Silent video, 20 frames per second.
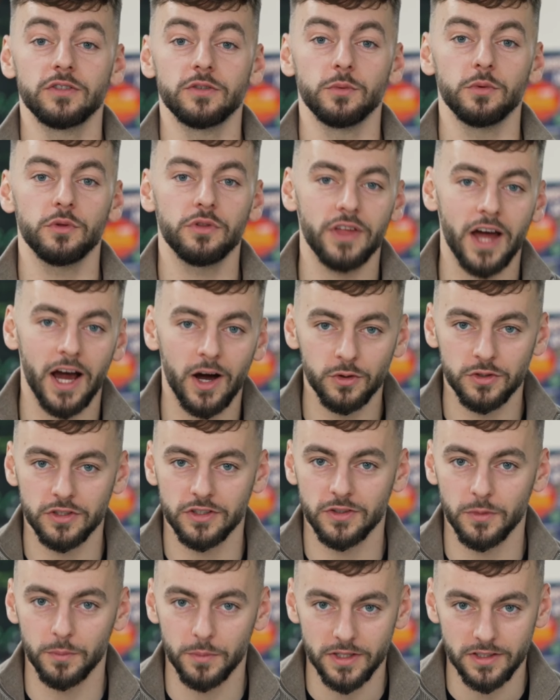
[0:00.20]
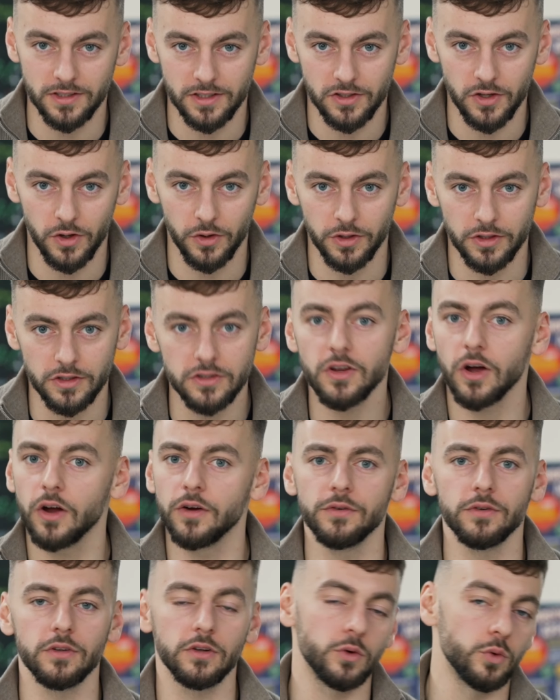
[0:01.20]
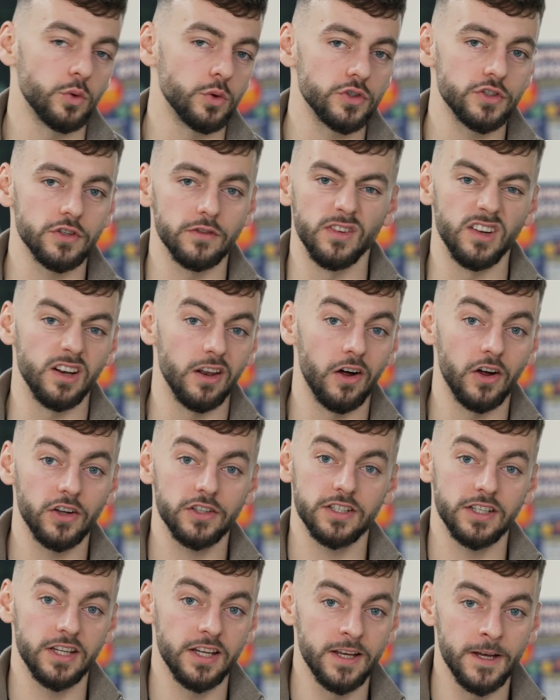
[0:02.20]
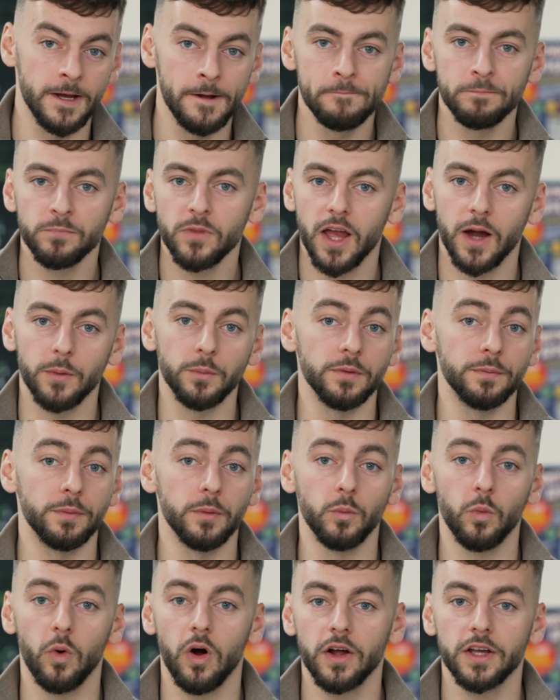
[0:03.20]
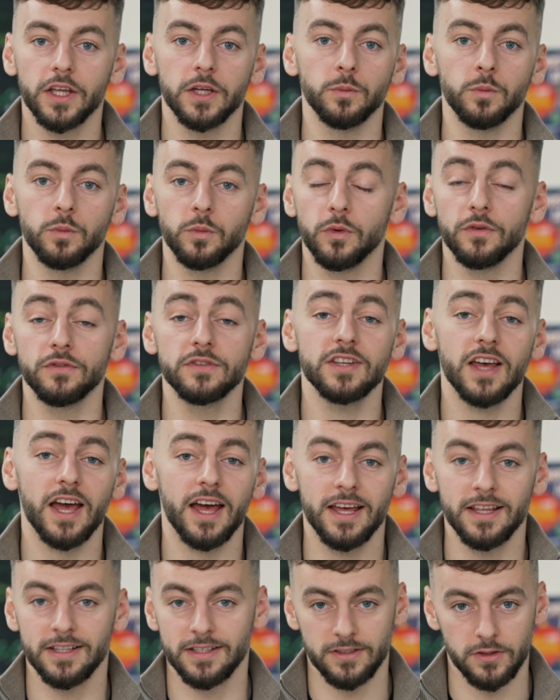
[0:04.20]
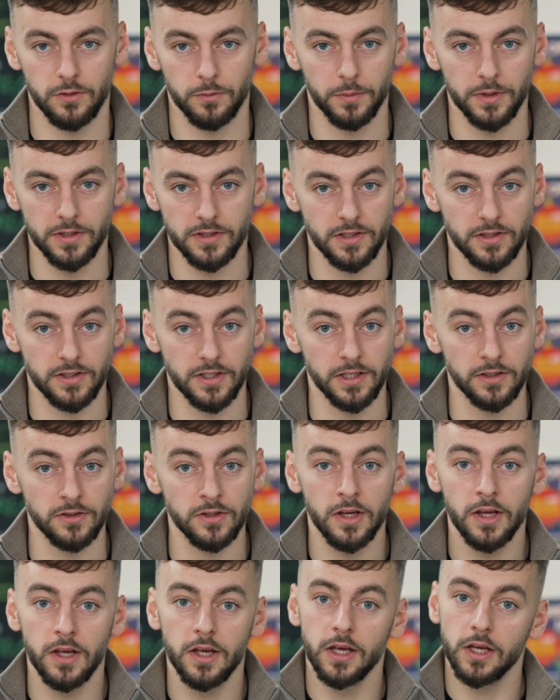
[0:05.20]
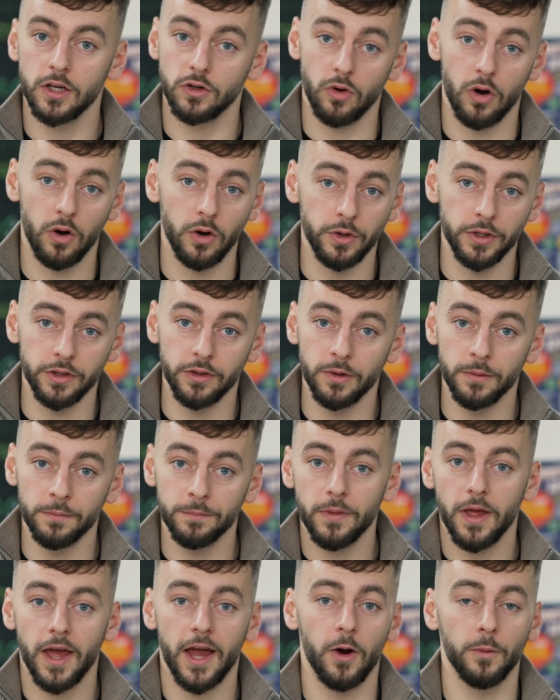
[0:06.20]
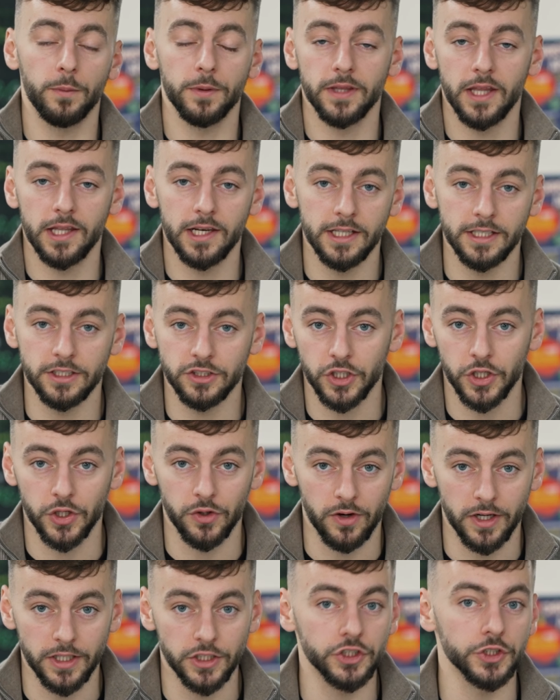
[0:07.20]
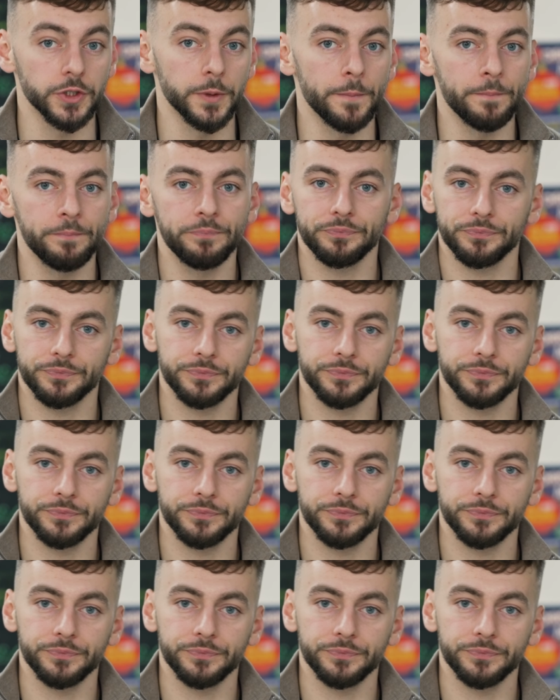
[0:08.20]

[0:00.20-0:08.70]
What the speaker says: to thousands of business owners over the course of the last year, and we've been working with tens of businesses, growing them, helping their lead generation,